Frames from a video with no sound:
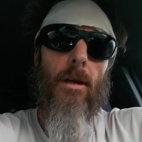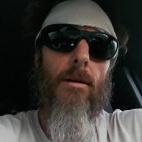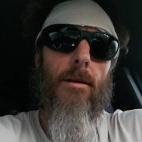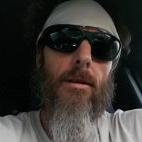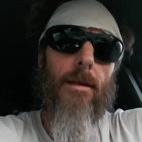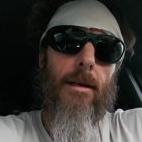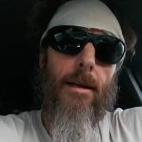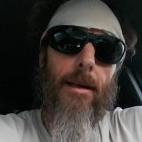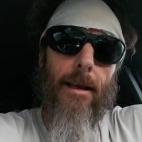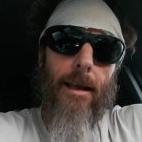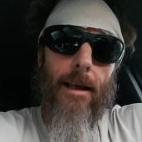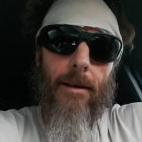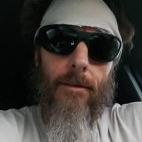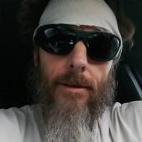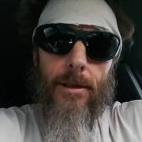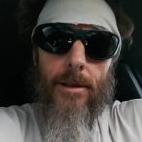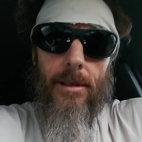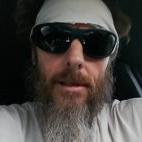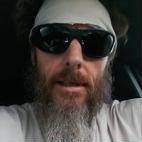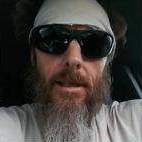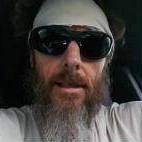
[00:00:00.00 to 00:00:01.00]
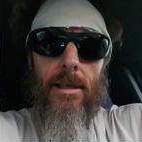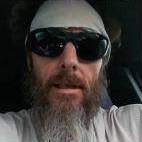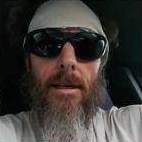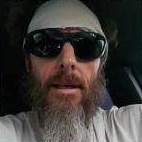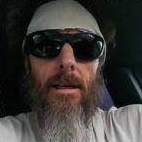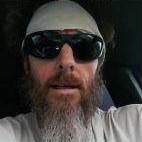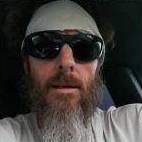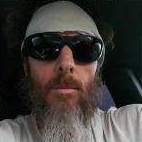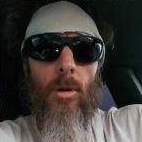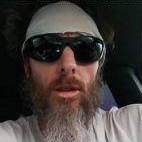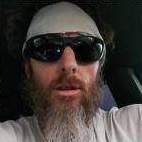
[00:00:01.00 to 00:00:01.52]
and have seen
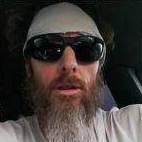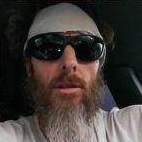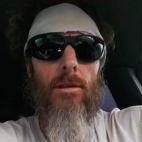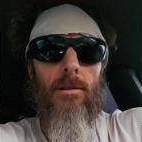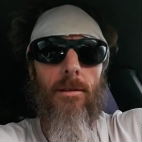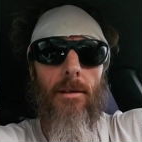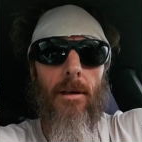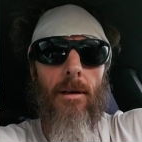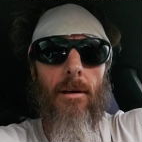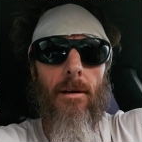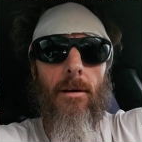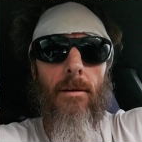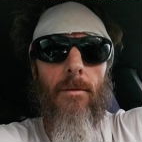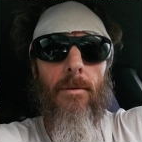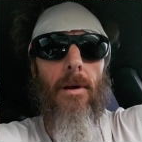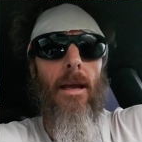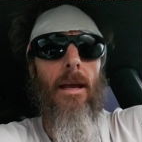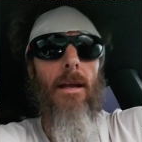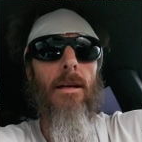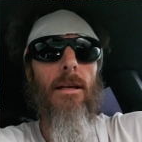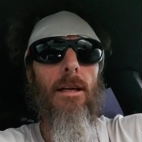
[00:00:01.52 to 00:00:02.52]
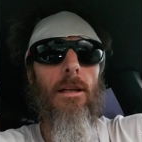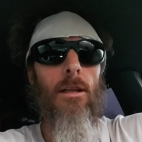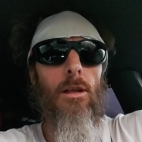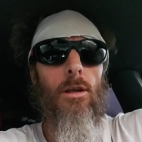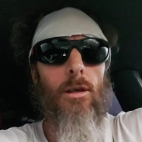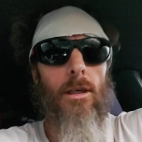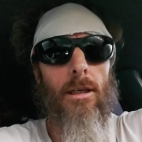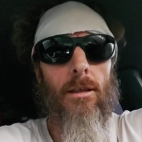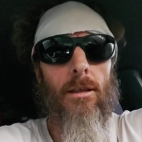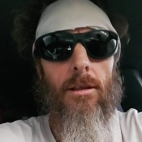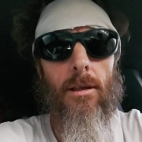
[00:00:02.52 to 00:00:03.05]
images of and can
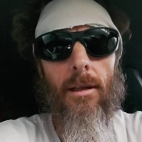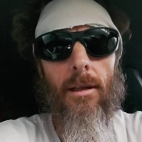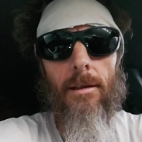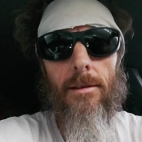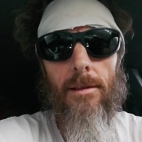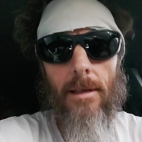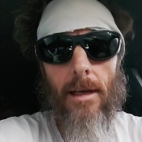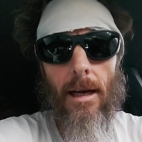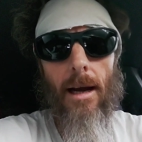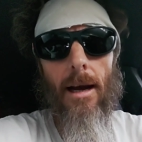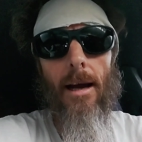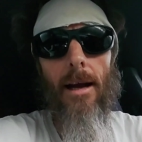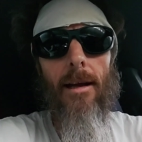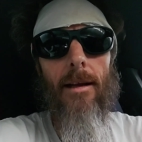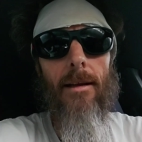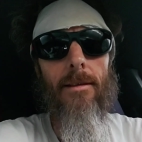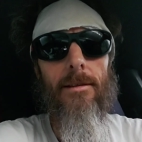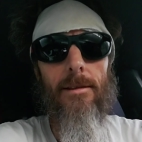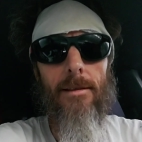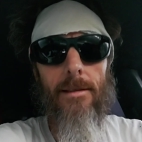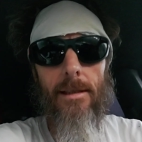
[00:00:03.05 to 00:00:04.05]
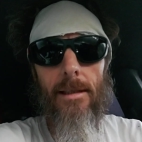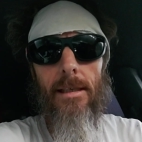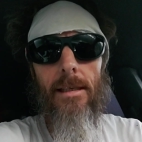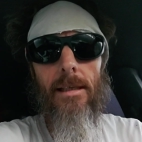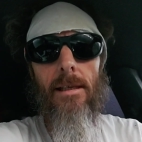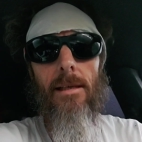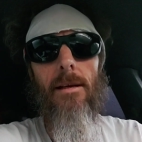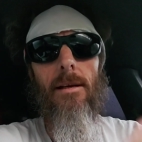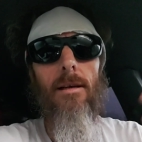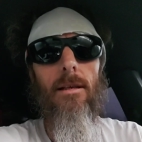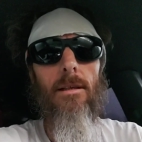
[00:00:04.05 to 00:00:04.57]
look into the sky and
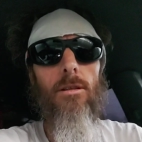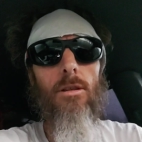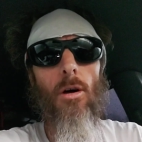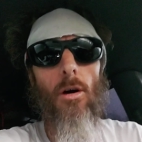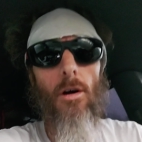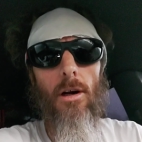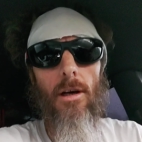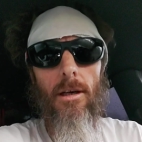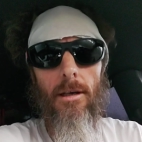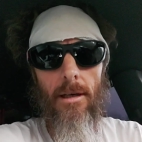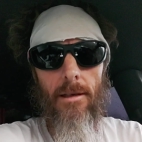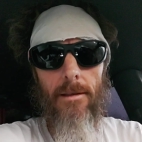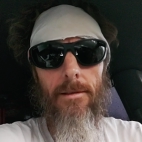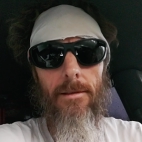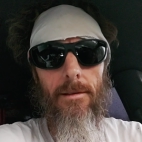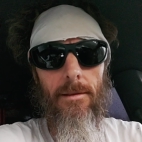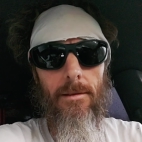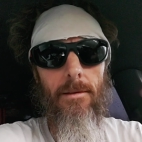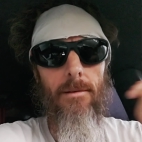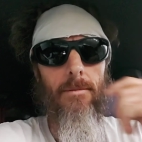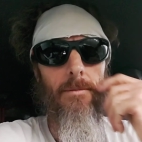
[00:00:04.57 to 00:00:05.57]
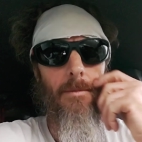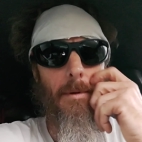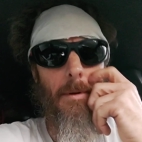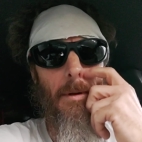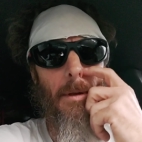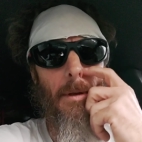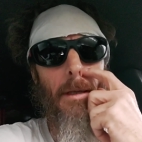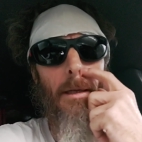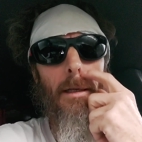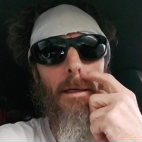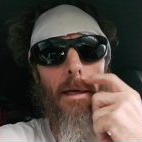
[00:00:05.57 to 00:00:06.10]
see darkness
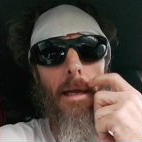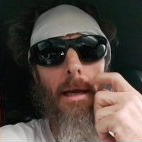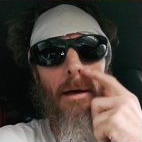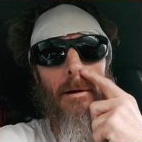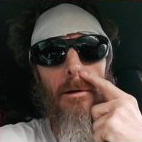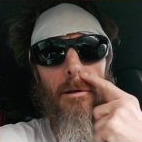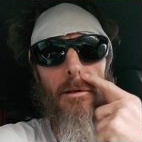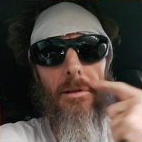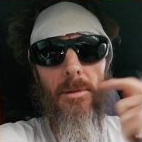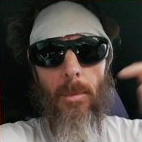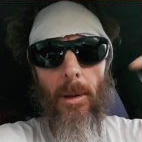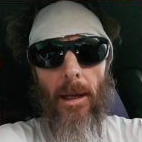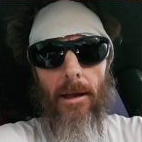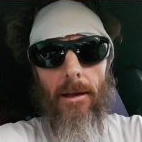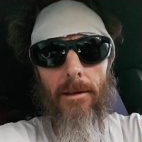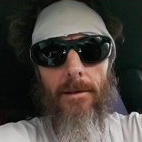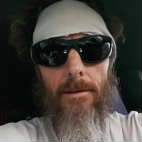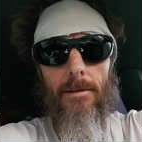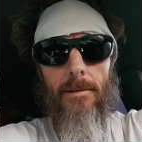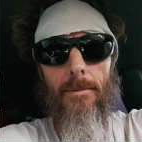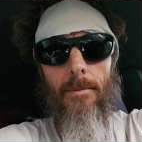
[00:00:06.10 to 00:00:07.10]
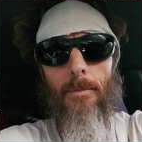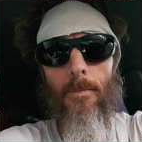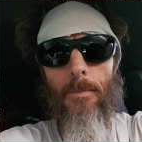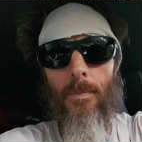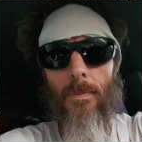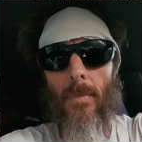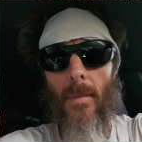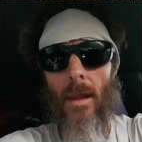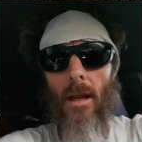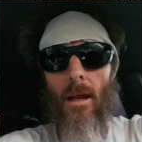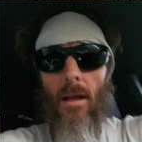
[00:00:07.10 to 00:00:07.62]
in outer space
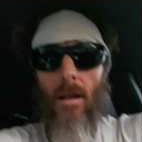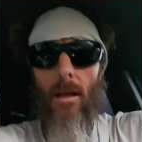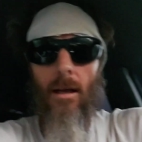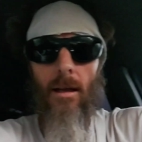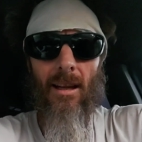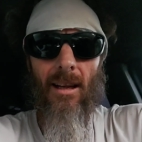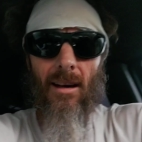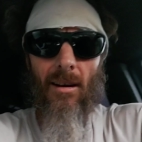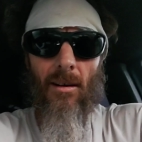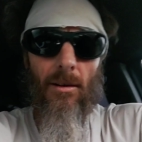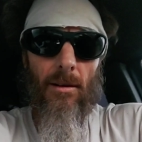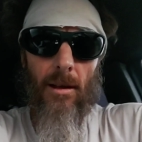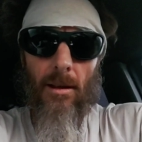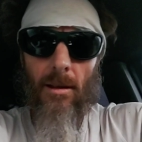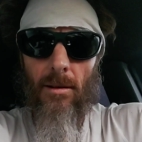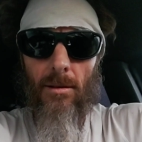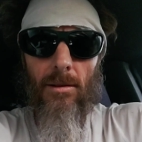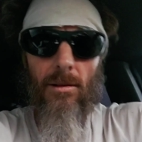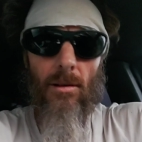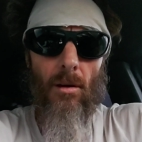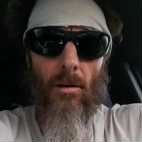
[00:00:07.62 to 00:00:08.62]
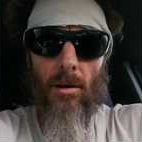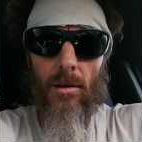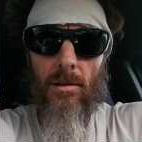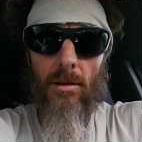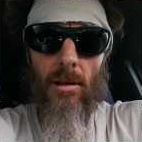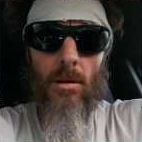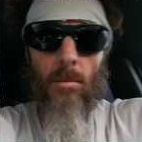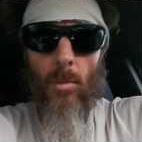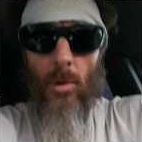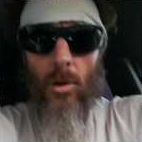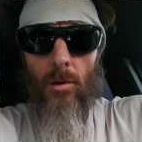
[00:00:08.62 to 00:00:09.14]
and then all the little stars
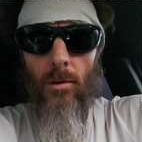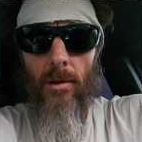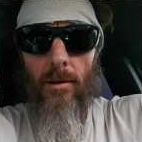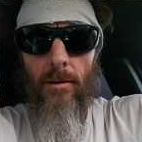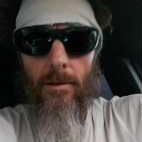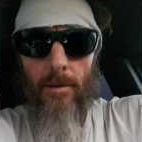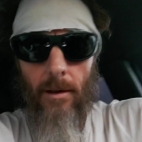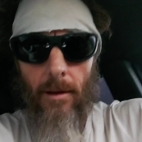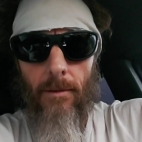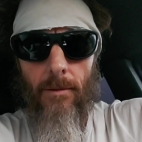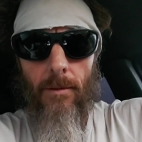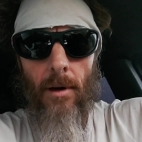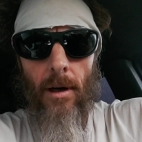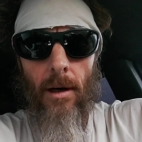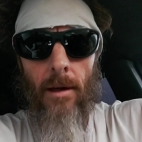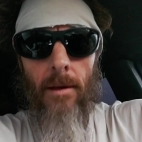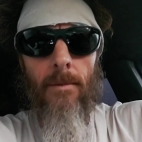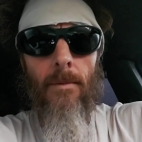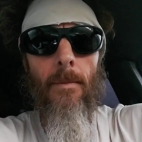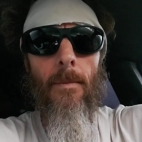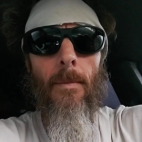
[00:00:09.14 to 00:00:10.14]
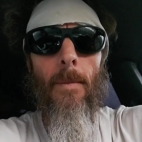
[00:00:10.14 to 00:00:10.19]
and the moon and stuff, right?